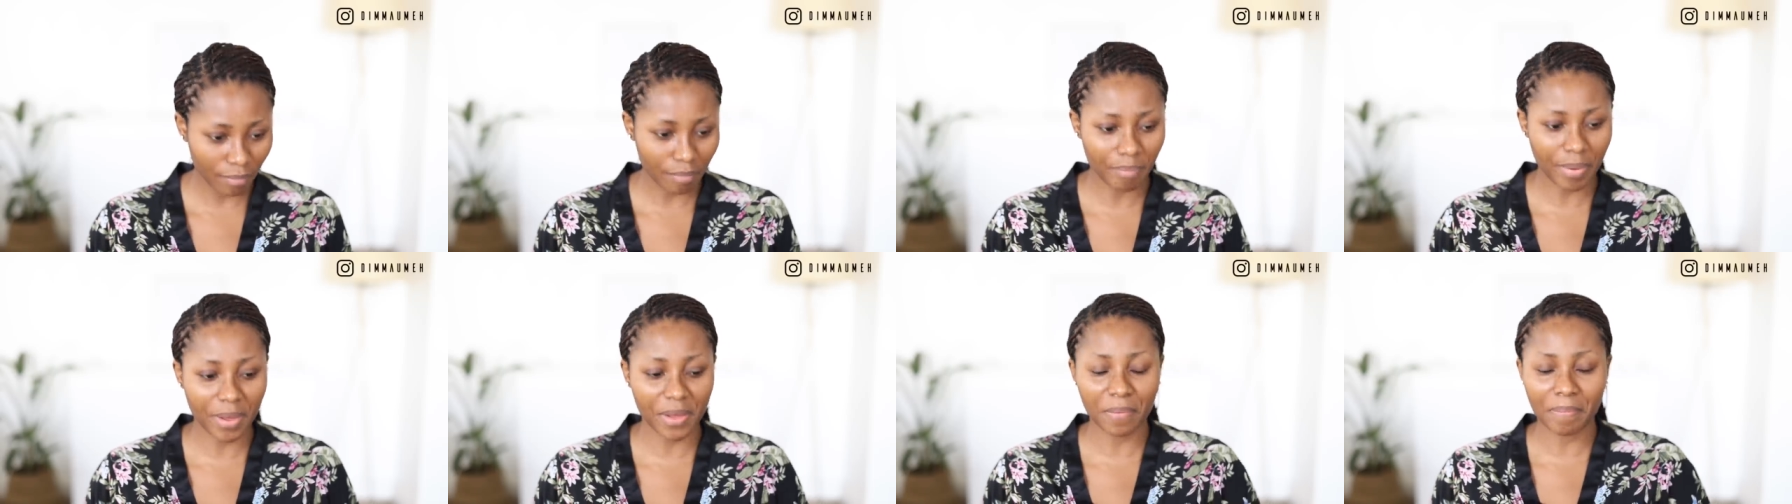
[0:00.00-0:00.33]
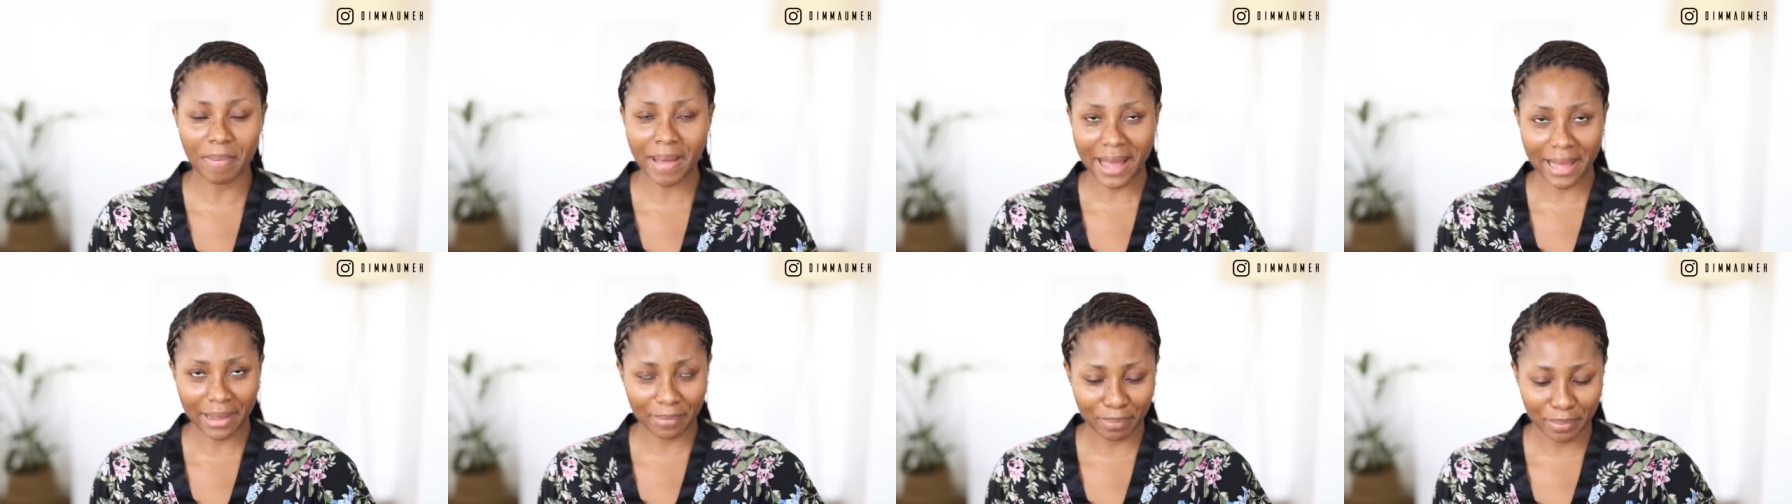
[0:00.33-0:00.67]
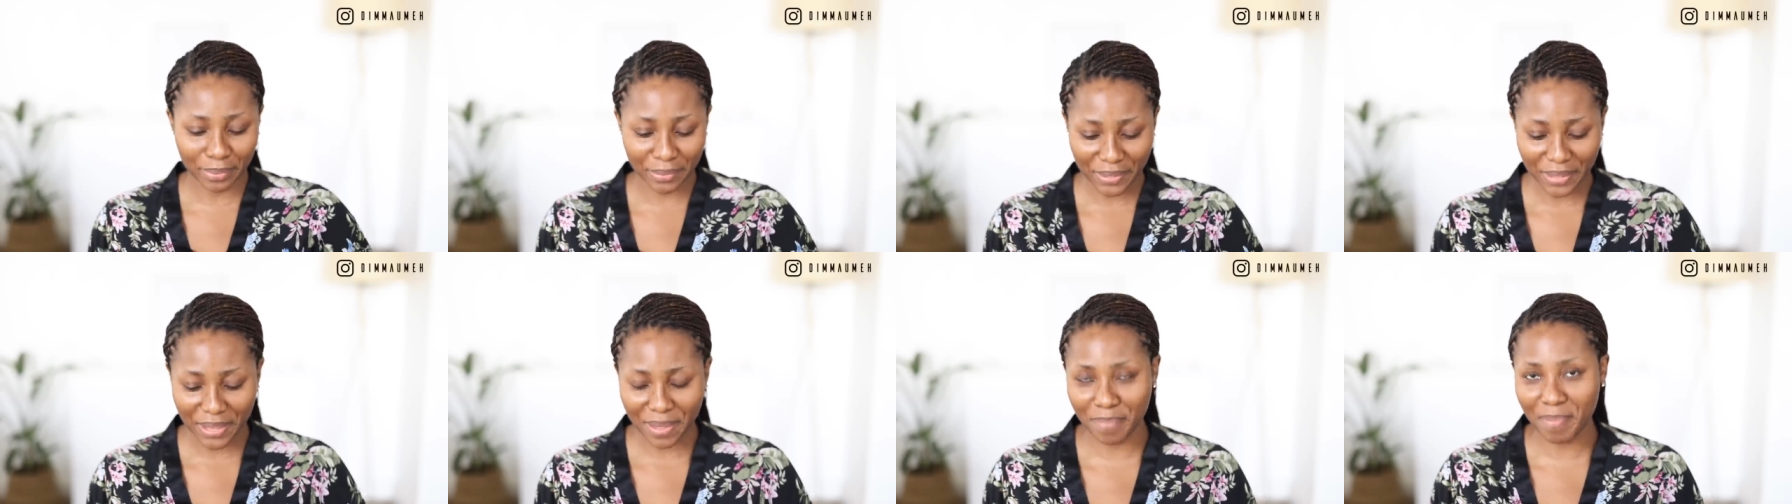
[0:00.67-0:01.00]
Baobab.
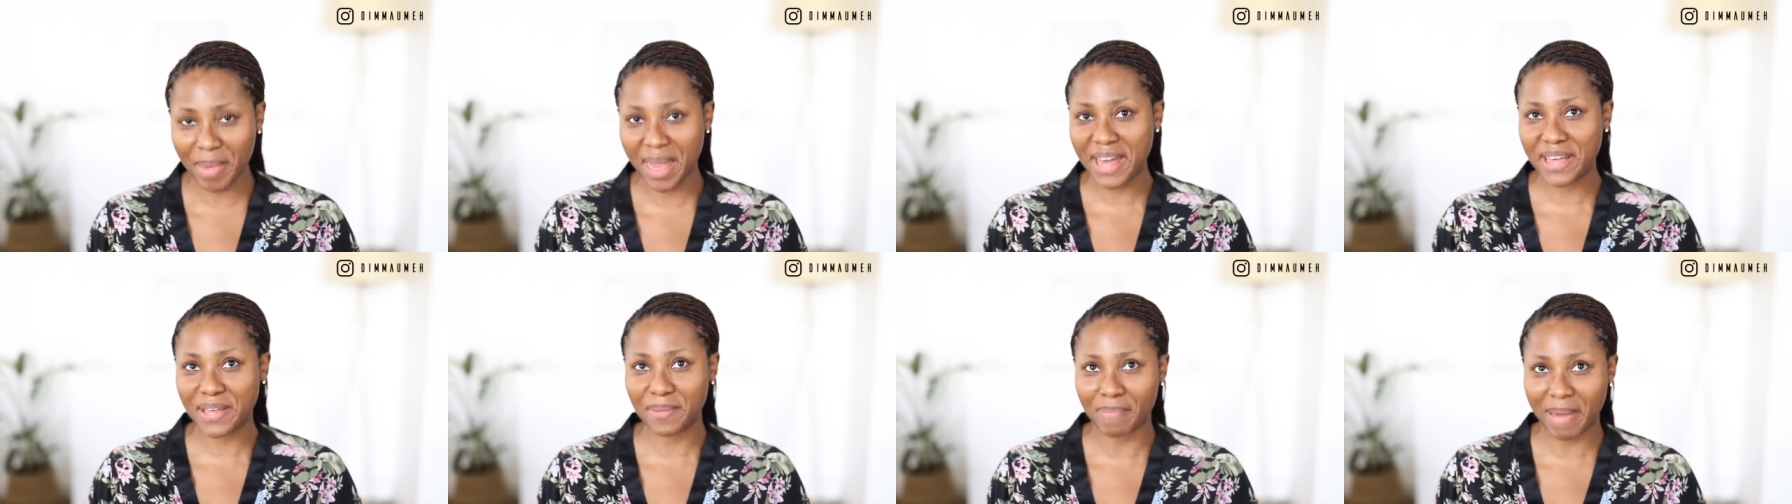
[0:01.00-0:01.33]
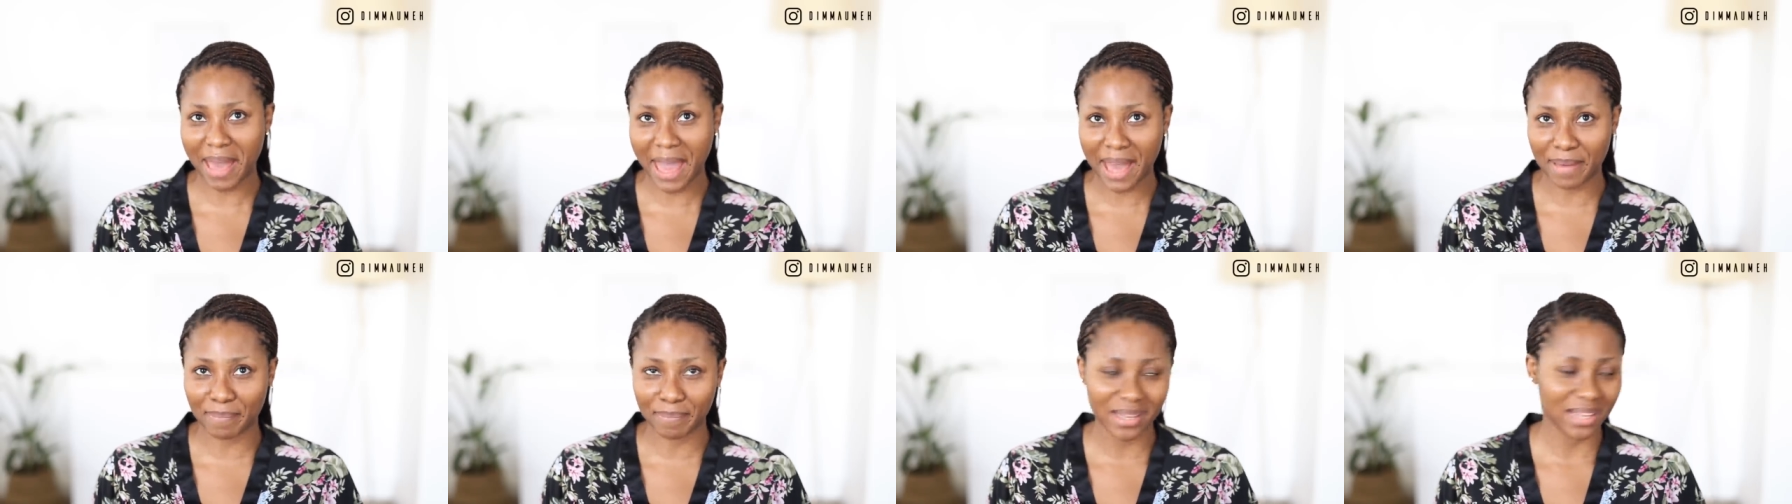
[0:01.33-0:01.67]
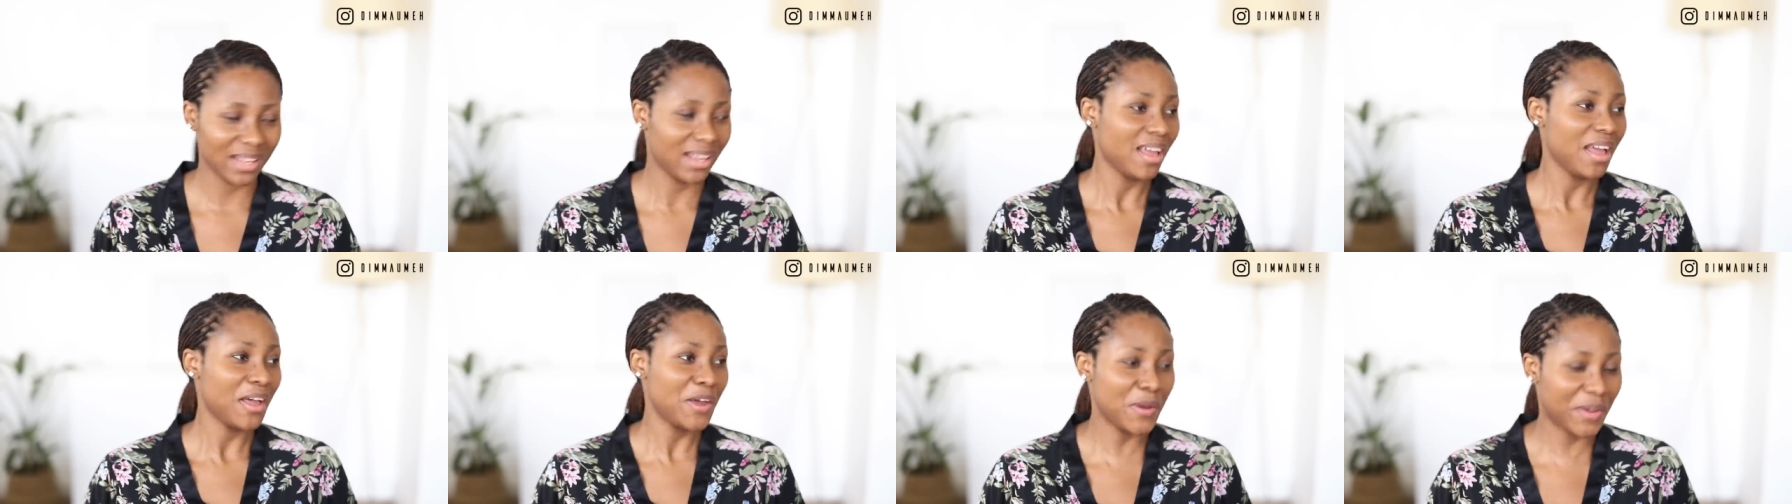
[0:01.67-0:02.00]
Baobab.
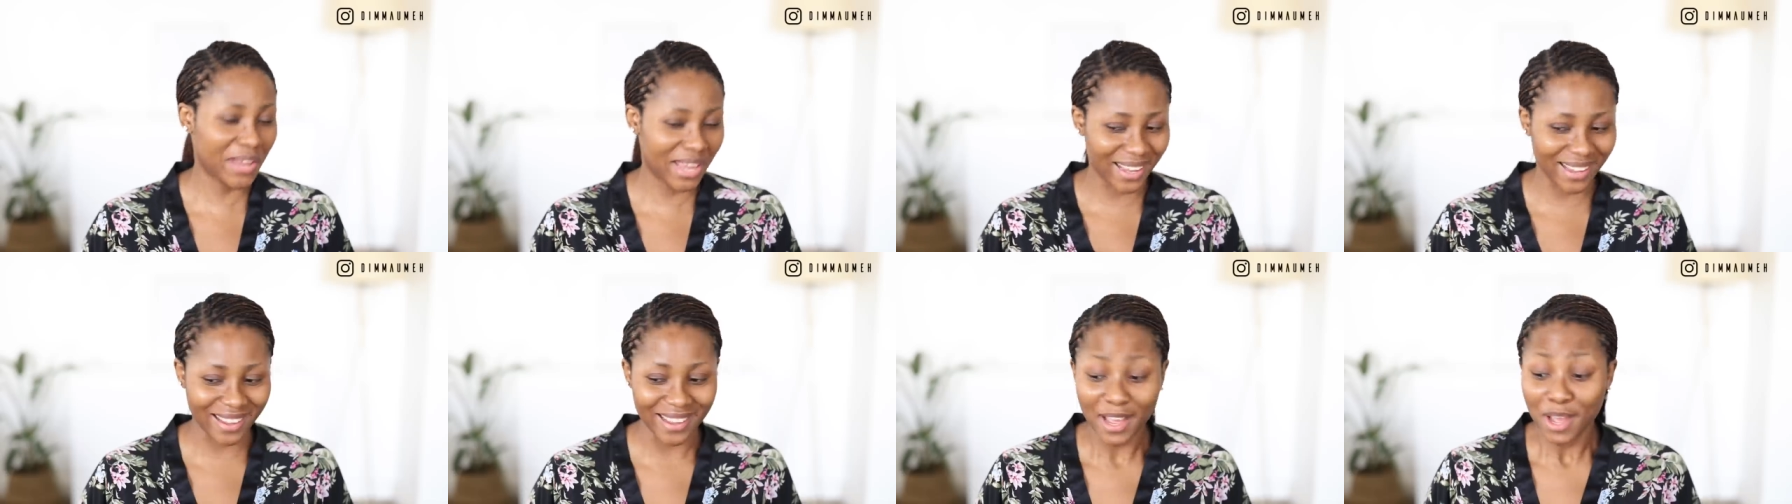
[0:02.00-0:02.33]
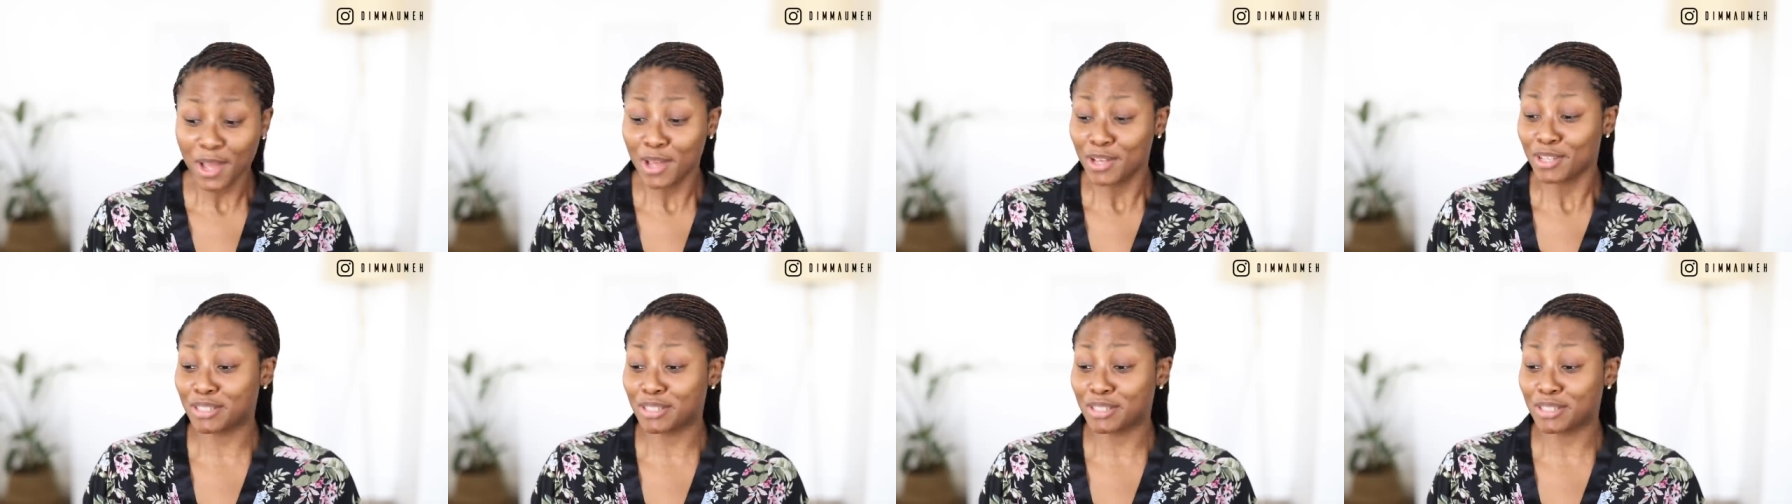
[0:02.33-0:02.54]
Okay,